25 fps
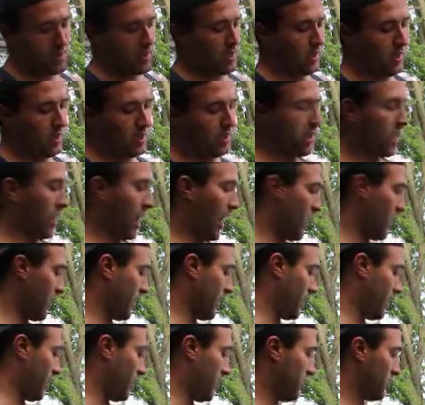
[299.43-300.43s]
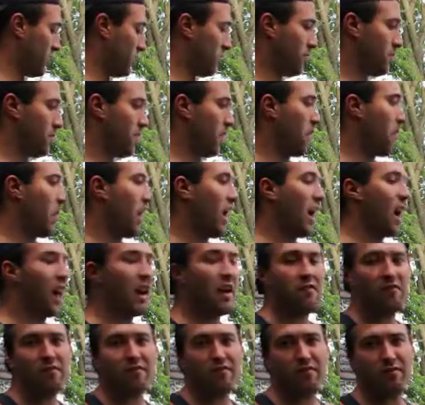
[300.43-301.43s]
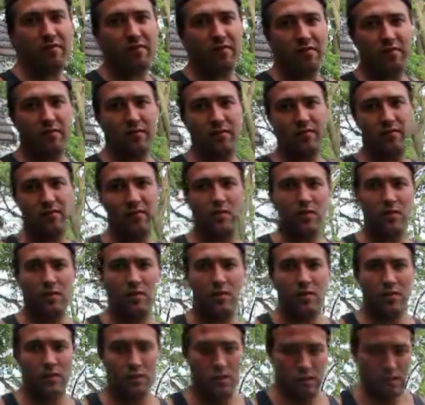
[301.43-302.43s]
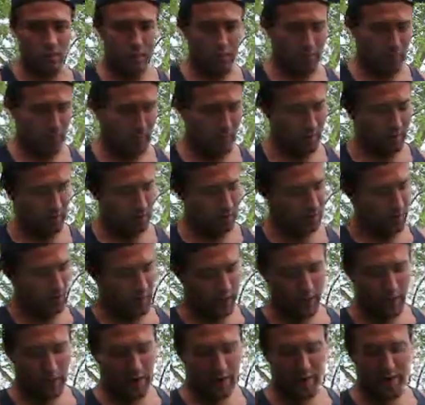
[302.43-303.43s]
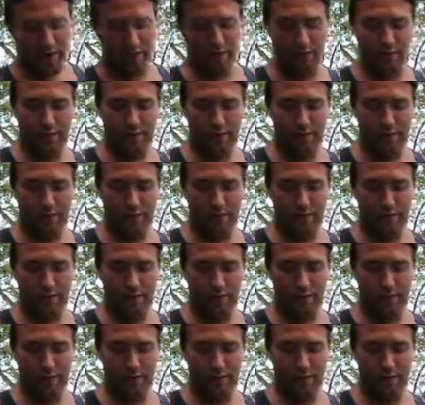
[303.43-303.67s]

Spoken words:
look at it and I do about half. That's if I